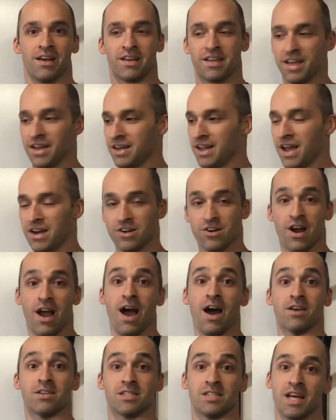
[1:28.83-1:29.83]
Get it out of your
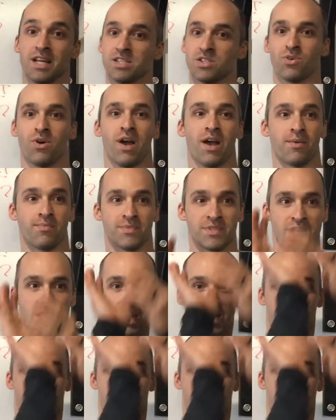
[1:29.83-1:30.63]
house. That's right, take